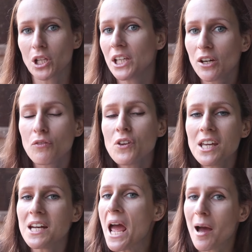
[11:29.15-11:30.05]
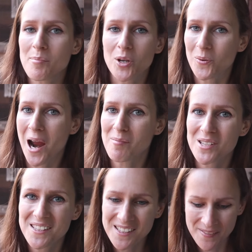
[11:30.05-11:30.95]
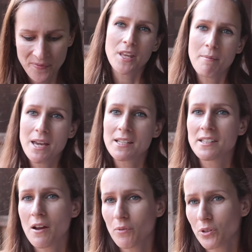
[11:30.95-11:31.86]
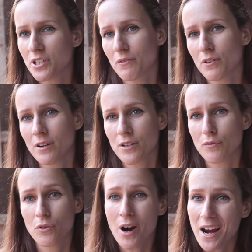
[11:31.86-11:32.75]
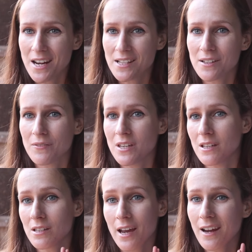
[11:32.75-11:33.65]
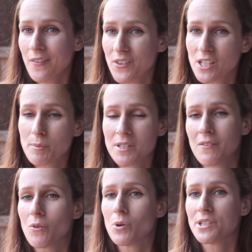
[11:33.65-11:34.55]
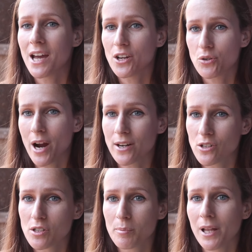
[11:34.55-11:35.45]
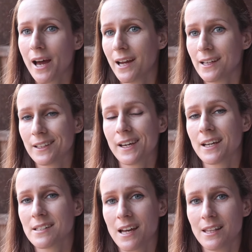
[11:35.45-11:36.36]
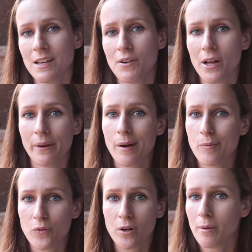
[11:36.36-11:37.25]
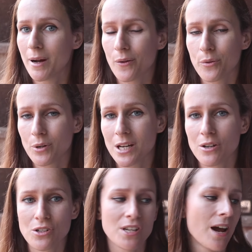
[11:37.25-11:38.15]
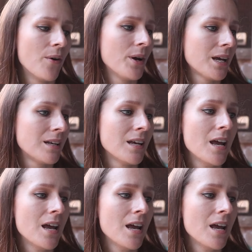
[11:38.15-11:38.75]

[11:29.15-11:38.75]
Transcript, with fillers: cleaner feed and happier rabbits. They make several different varieties of these. I got these specific ones at Tractor Supply and like I said, they've held up for about three years now and